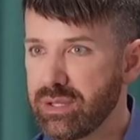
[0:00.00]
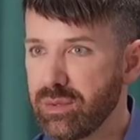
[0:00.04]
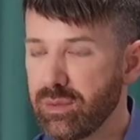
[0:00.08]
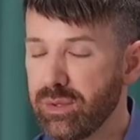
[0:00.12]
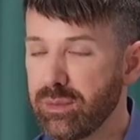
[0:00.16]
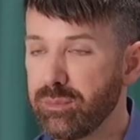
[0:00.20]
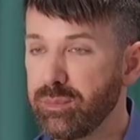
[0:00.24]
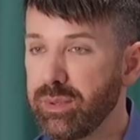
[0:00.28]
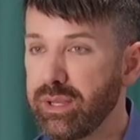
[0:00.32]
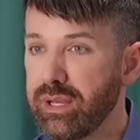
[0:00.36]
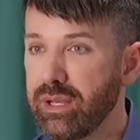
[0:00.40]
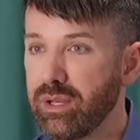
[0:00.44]
who
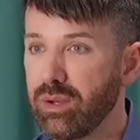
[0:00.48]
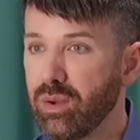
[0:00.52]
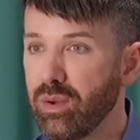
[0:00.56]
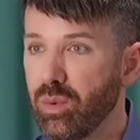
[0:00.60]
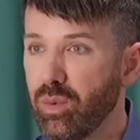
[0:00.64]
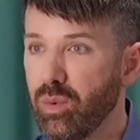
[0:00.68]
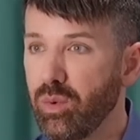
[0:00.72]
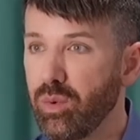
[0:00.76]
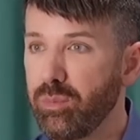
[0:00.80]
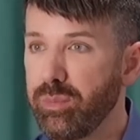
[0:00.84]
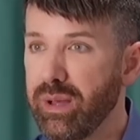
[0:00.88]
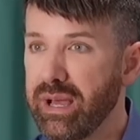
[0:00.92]
had been
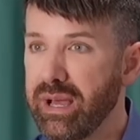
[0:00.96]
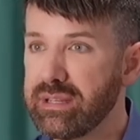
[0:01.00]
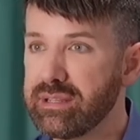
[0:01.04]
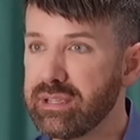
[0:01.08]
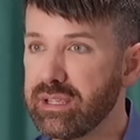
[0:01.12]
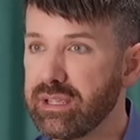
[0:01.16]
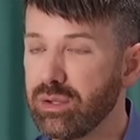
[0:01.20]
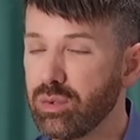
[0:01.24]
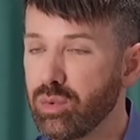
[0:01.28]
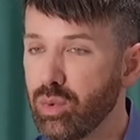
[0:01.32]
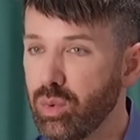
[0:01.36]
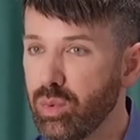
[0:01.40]
all
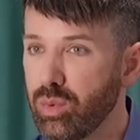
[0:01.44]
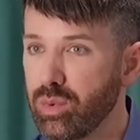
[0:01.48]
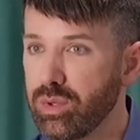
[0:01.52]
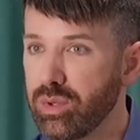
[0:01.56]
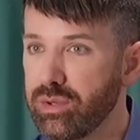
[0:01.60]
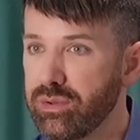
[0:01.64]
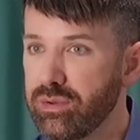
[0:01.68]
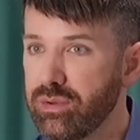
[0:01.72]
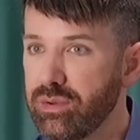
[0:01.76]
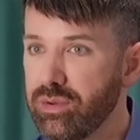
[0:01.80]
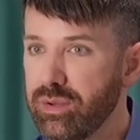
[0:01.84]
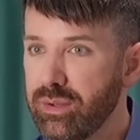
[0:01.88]
but
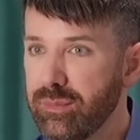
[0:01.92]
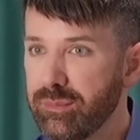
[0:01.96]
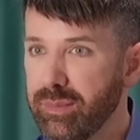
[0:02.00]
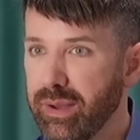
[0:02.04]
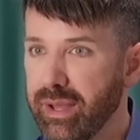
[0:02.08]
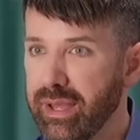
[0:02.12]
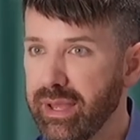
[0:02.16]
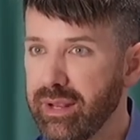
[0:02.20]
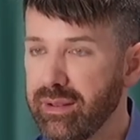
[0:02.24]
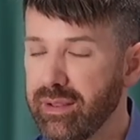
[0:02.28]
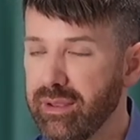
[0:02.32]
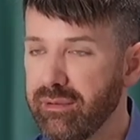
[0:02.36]
ignored
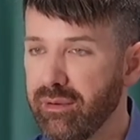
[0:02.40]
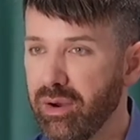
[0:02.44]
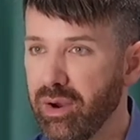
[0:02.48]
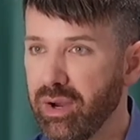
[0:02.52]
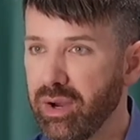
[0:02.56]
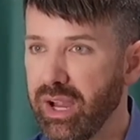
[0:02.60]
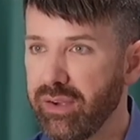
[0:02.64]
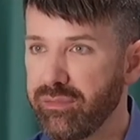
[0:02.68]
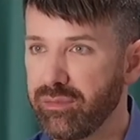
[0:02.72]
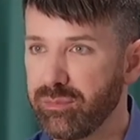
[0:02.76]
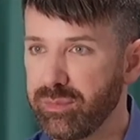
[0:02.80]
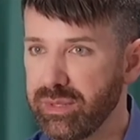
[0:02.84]
by their
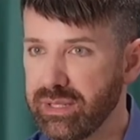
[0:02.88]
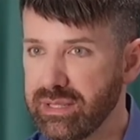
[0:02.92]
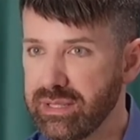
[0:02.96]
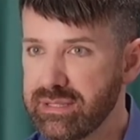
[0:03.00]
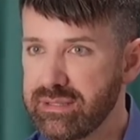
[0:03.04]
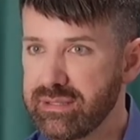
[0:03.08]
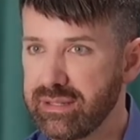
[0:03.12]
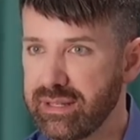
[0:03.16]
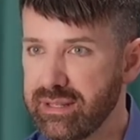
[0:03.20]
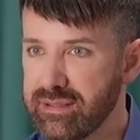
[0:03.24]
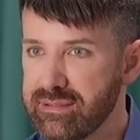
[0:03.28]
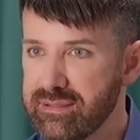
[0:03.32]
own
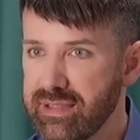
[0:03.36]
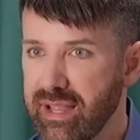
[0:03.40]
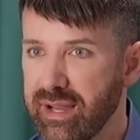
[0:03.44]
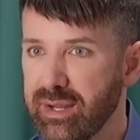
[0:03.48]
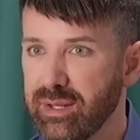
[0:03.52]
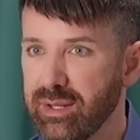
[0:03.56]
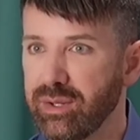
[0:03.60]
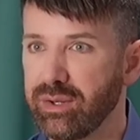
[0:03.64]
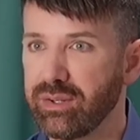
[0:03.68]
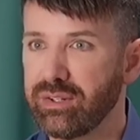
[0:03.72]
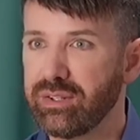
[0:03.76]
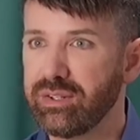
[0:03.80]
governments. Let's
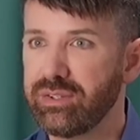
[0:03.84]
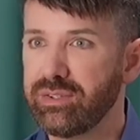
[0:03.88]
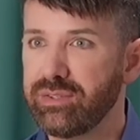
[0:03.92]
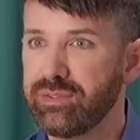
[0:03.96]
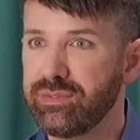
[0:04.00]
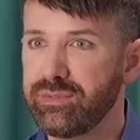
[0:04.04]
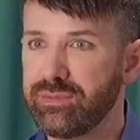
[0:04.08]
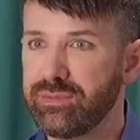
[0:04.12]
take a look